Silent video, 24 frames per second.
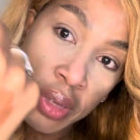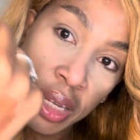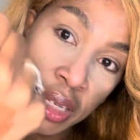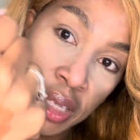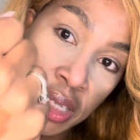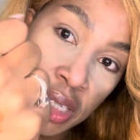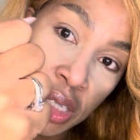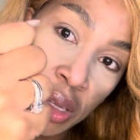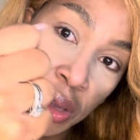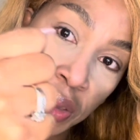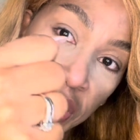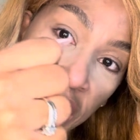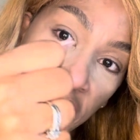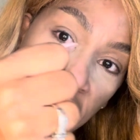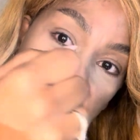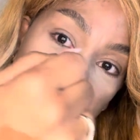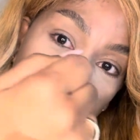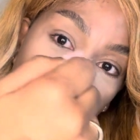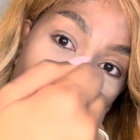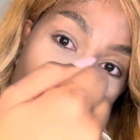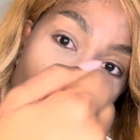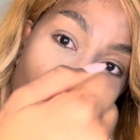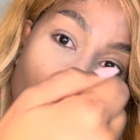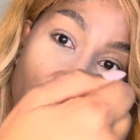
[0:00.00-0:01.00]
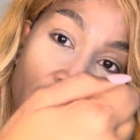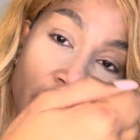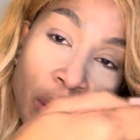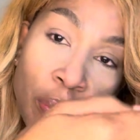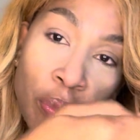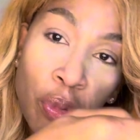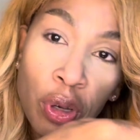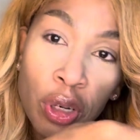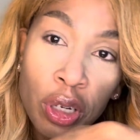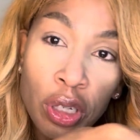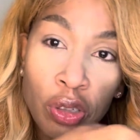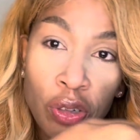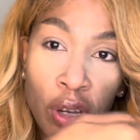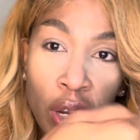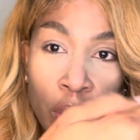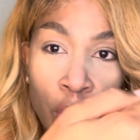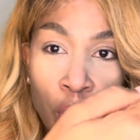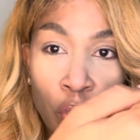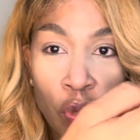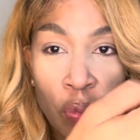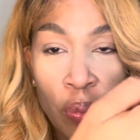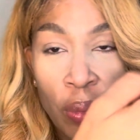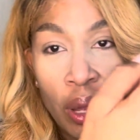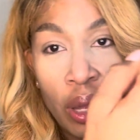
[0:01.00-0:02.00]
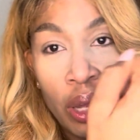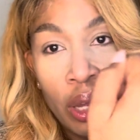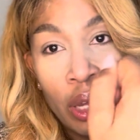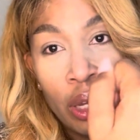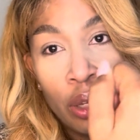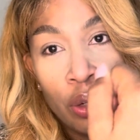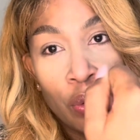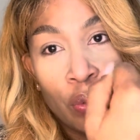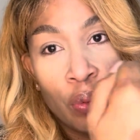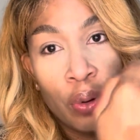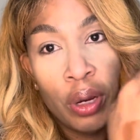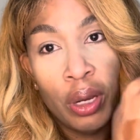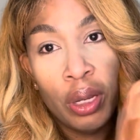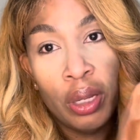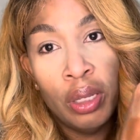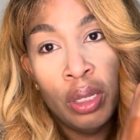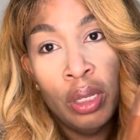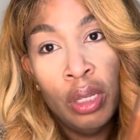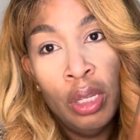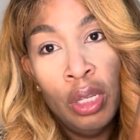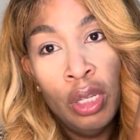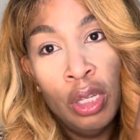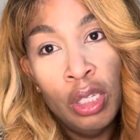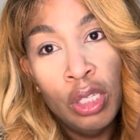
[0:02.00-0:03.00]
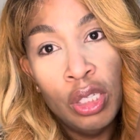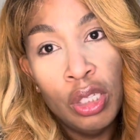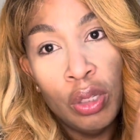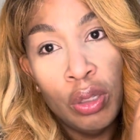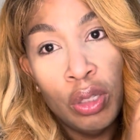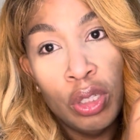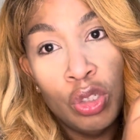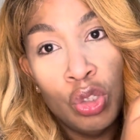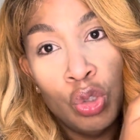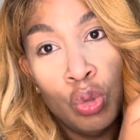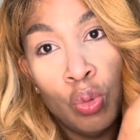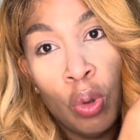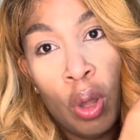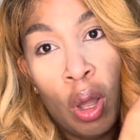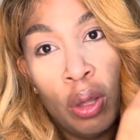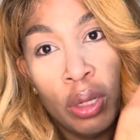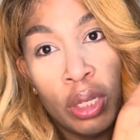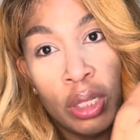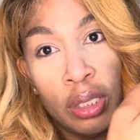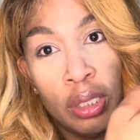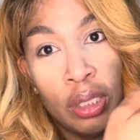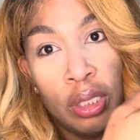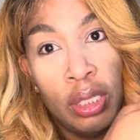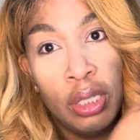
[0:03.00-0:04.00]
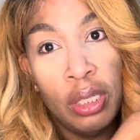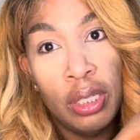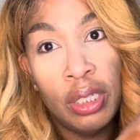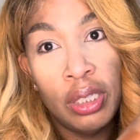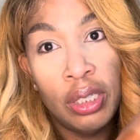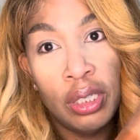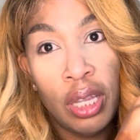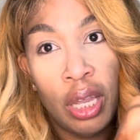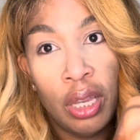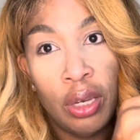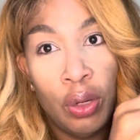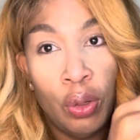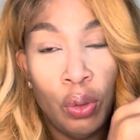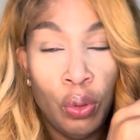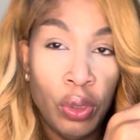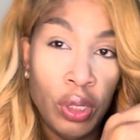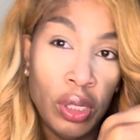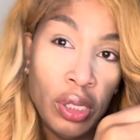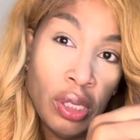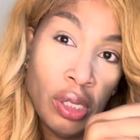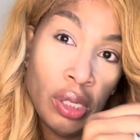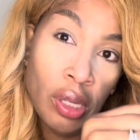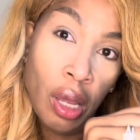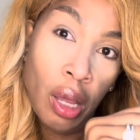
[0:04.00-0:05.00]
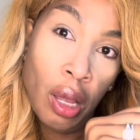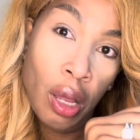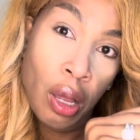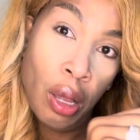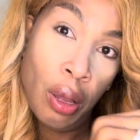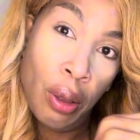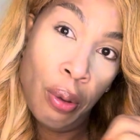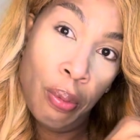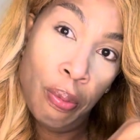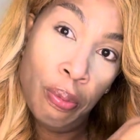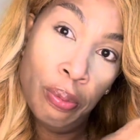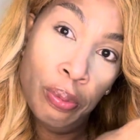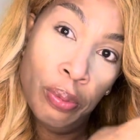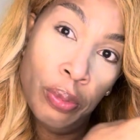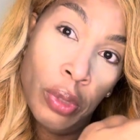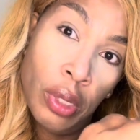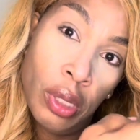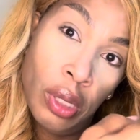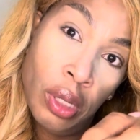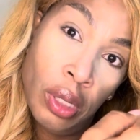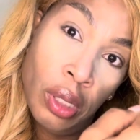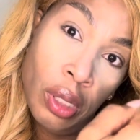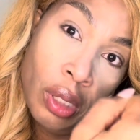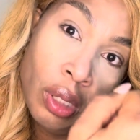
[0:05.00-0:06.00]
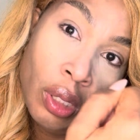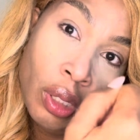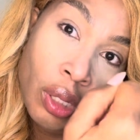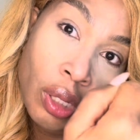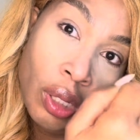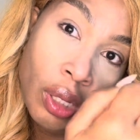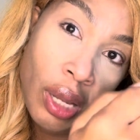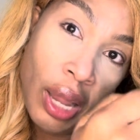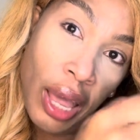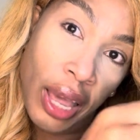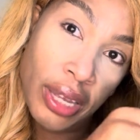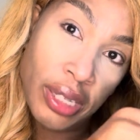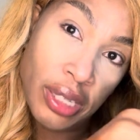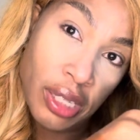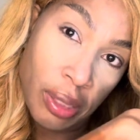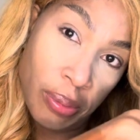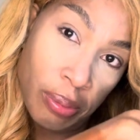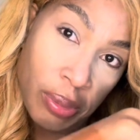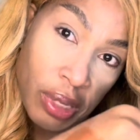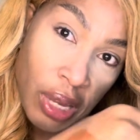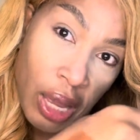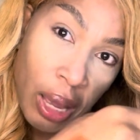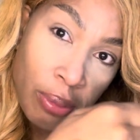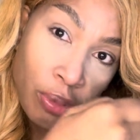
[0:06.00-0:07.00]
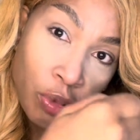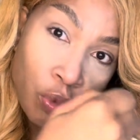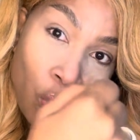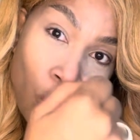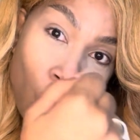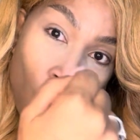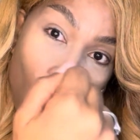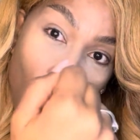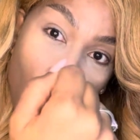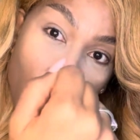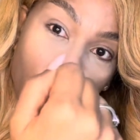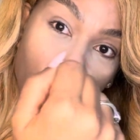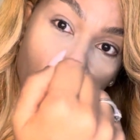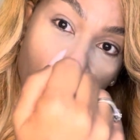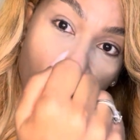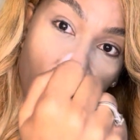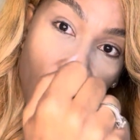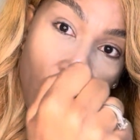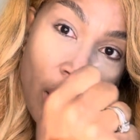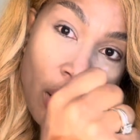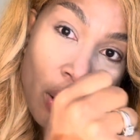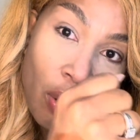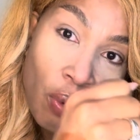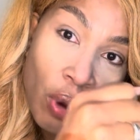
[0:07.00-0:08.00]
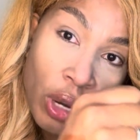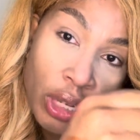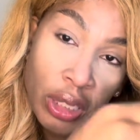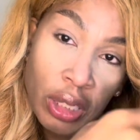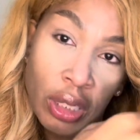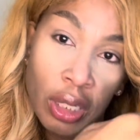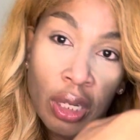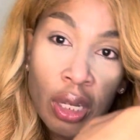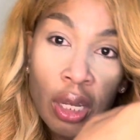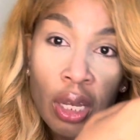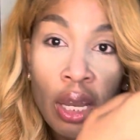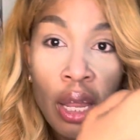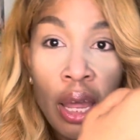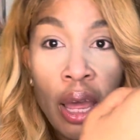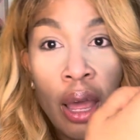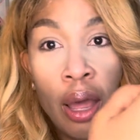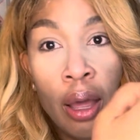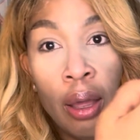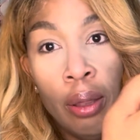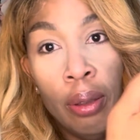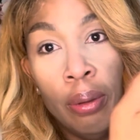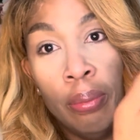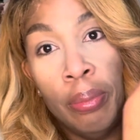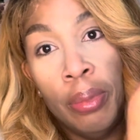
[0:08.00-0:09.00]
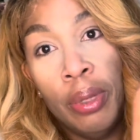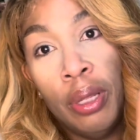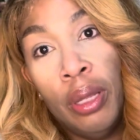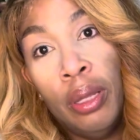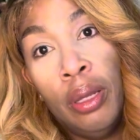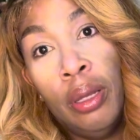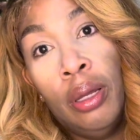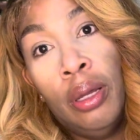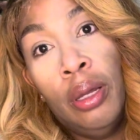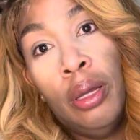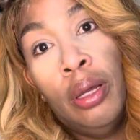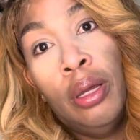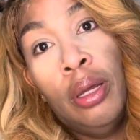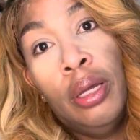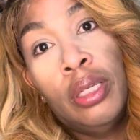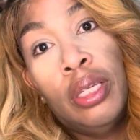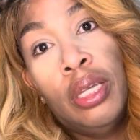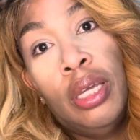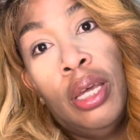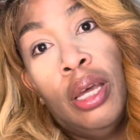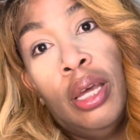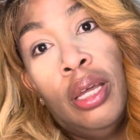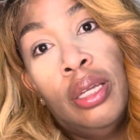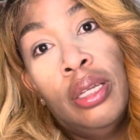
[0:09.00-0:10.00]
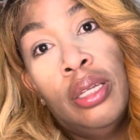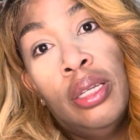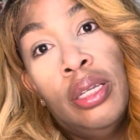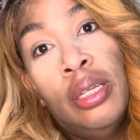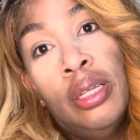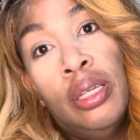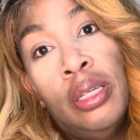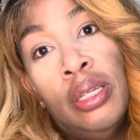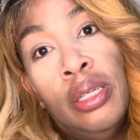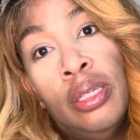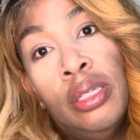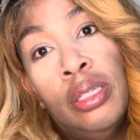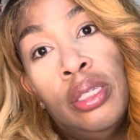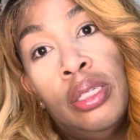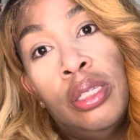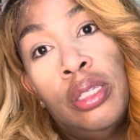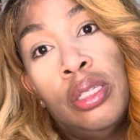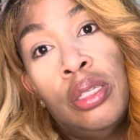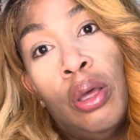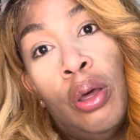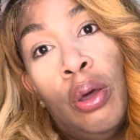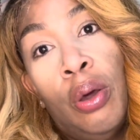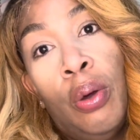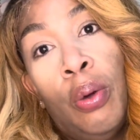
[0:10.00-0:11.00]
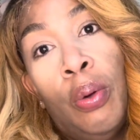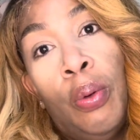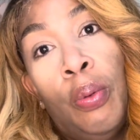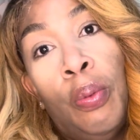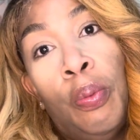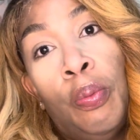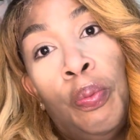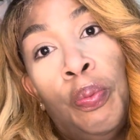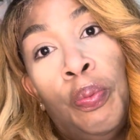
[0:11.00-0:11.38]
So that's a lot. And I'm going to try to move my hand around so that you all can see, because I know this light sometimes will wash the color out. But yeah. So